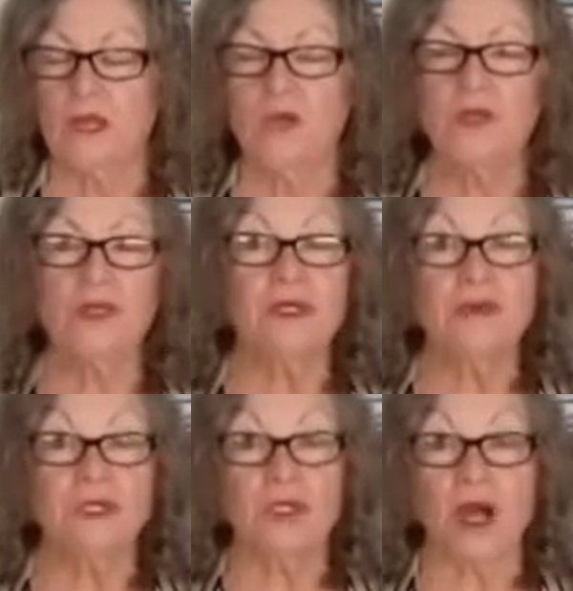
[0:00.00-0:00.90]
When you give
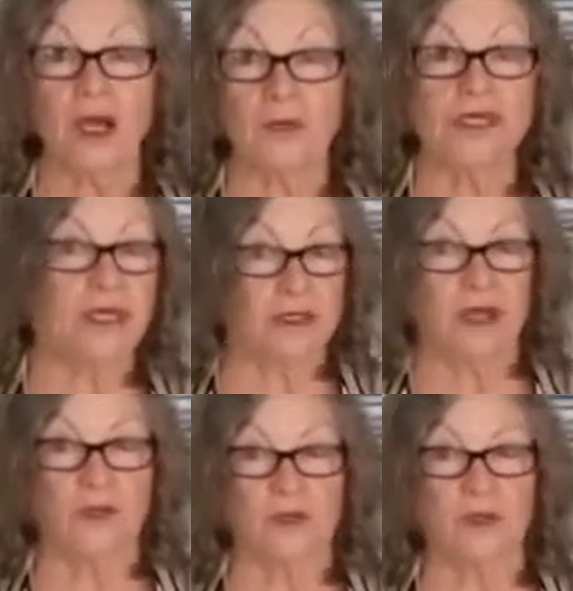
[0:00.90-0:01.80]
it a job, it's like a
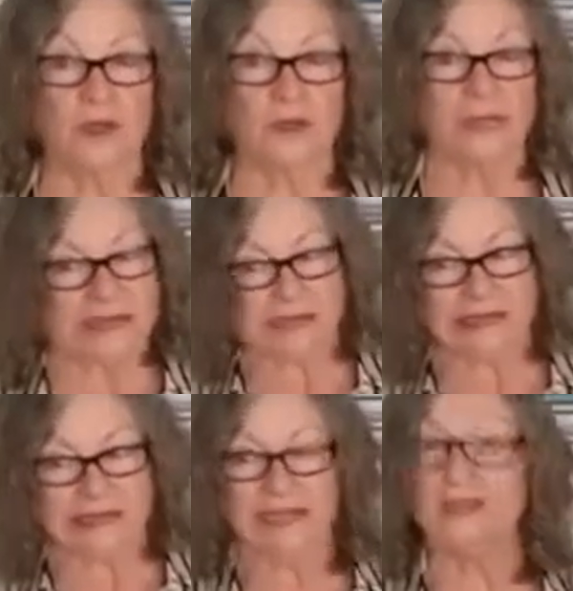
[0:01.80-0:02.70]
dog with a bone.
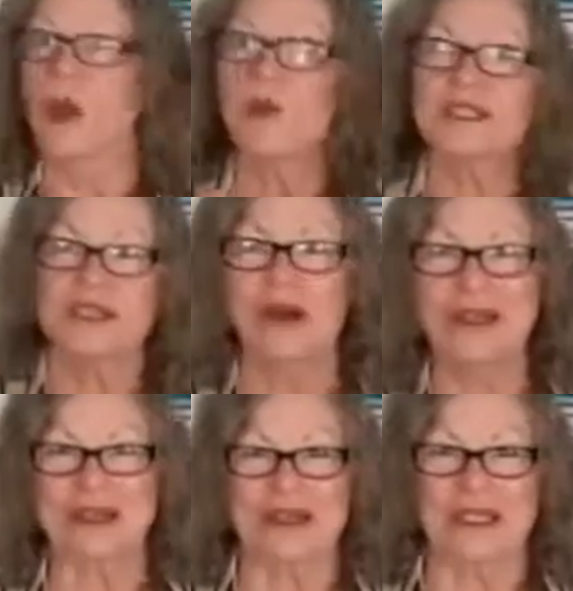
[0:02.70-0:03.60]
It's always
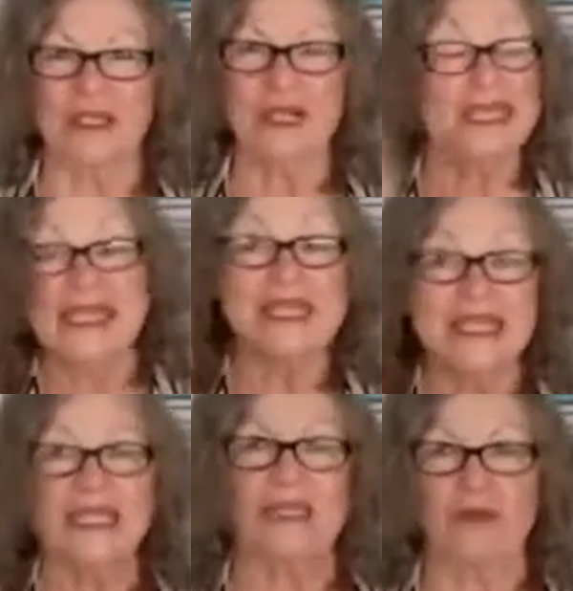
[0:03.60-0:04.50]
gnawing on it. It's
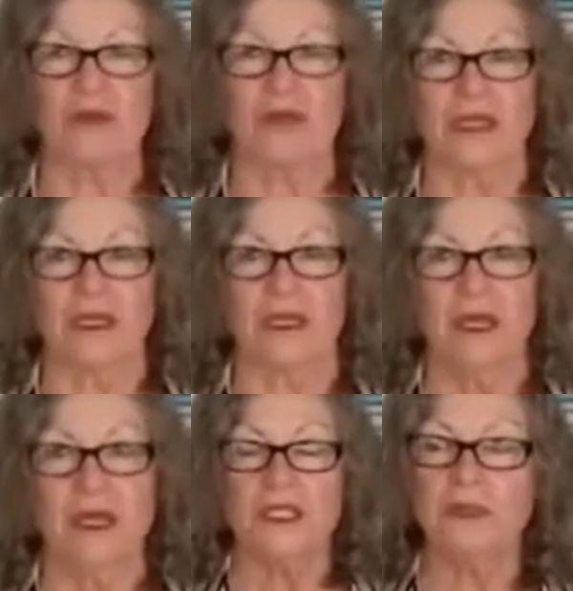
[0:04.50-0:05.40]
thinking already.
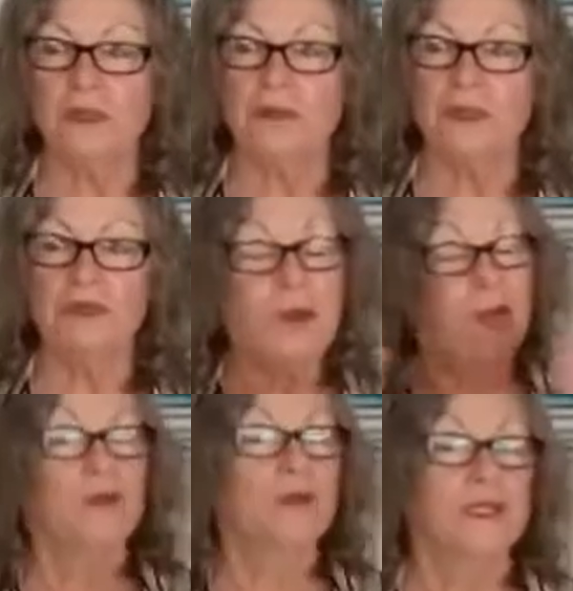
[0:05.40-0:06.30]
So if you
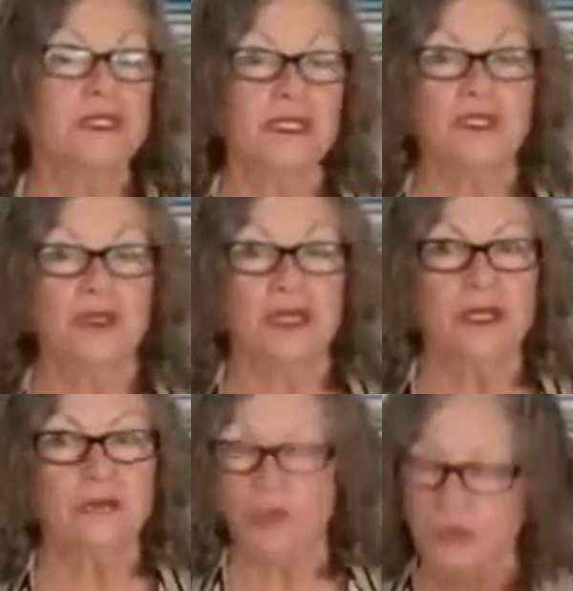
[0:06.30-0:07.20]
have your list in your
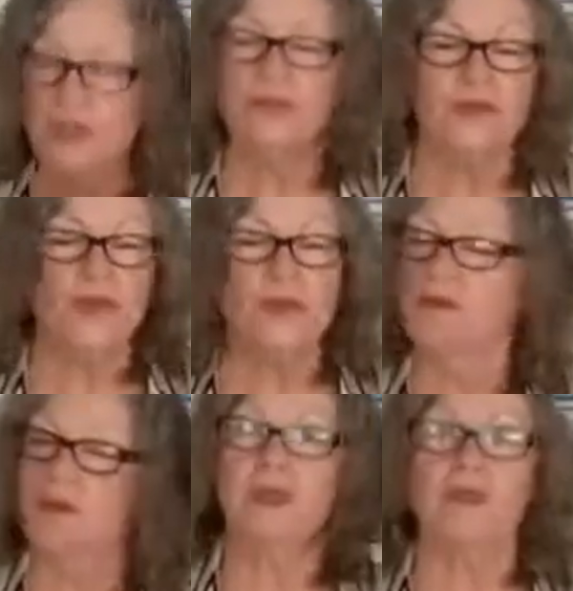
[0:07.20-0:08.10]
head, well, good for you. You
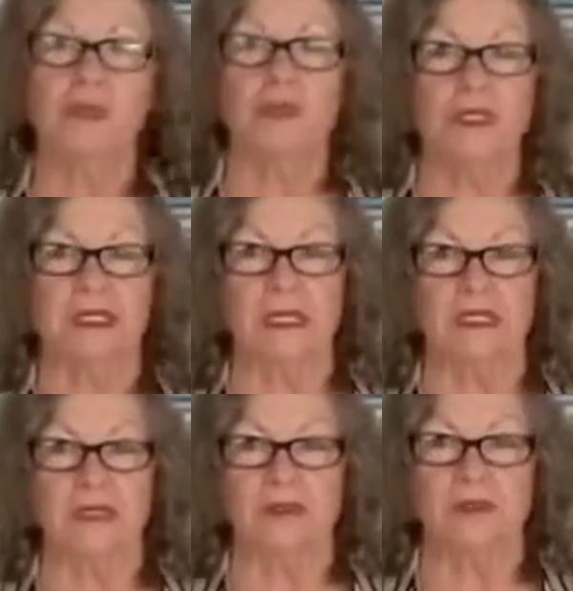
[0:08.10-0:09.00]
have a better memory than I
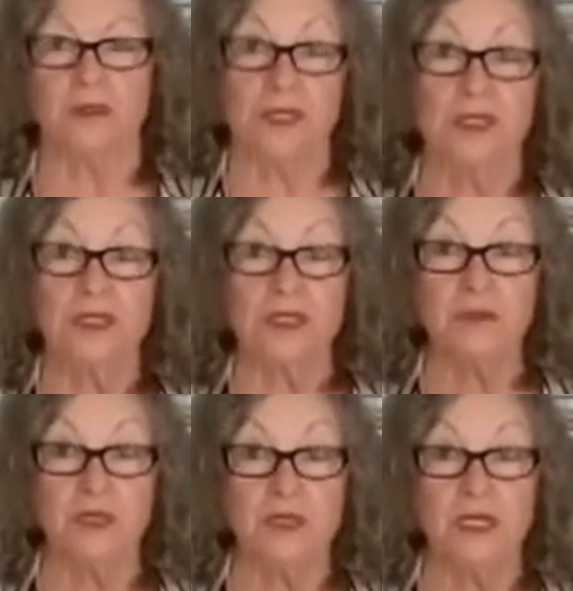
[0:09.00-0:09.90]
do. But you know
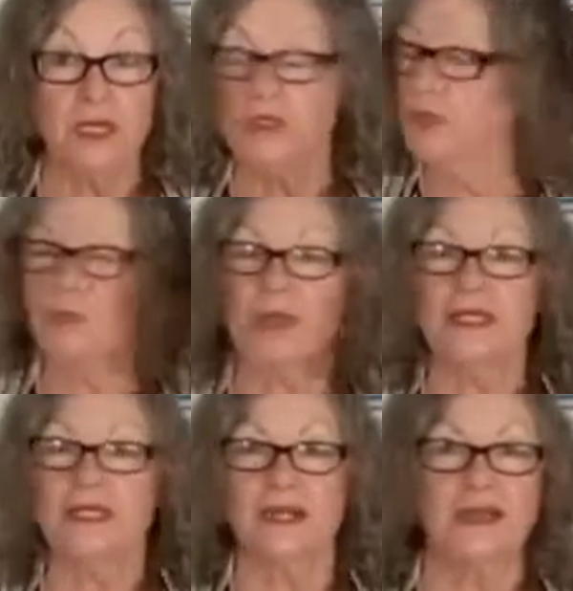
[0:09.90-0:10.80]
something? Your
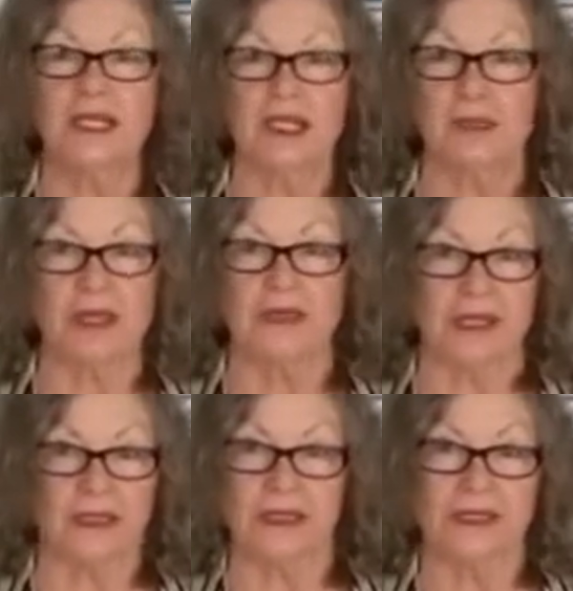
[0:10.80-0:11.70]
brain's not thinking about
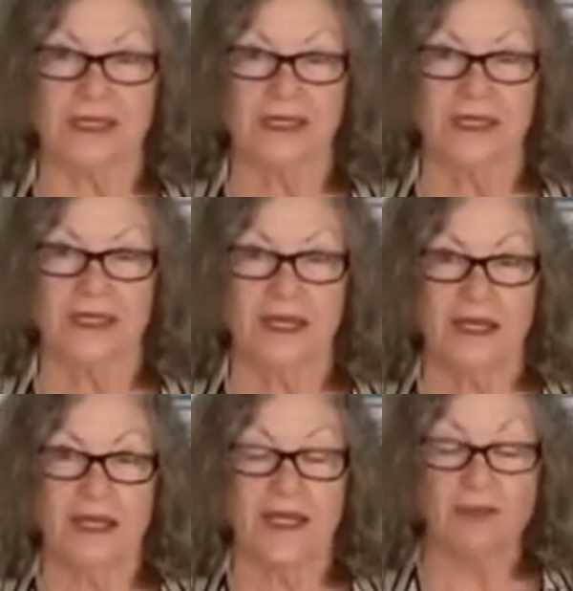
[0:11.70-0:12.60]
that list.
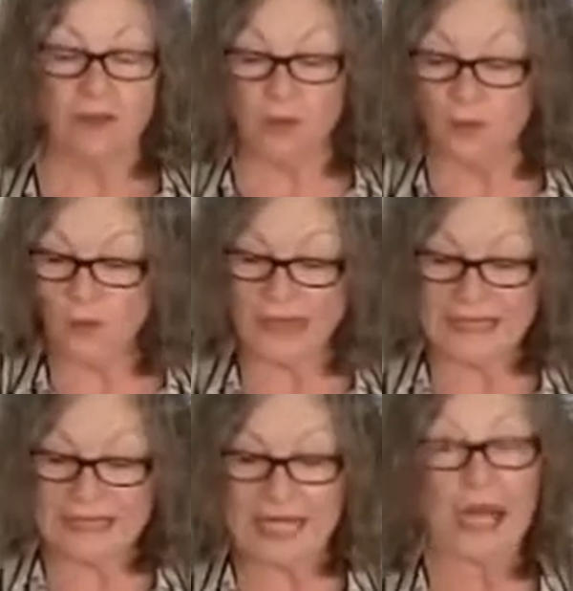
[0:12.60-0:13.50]
If you write
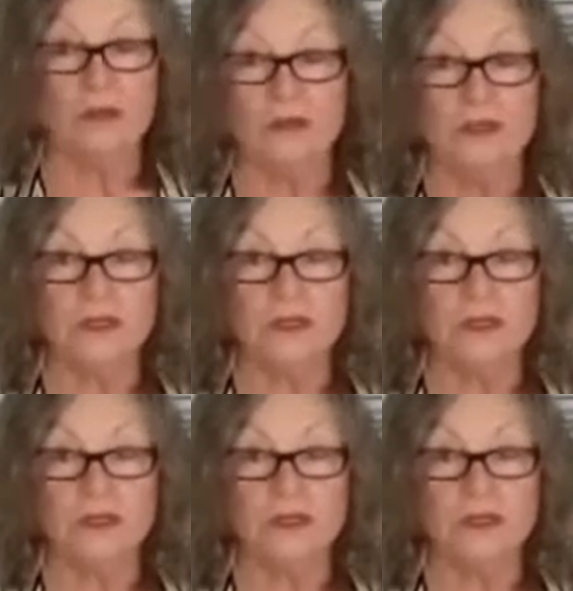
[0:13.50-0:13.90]
it down,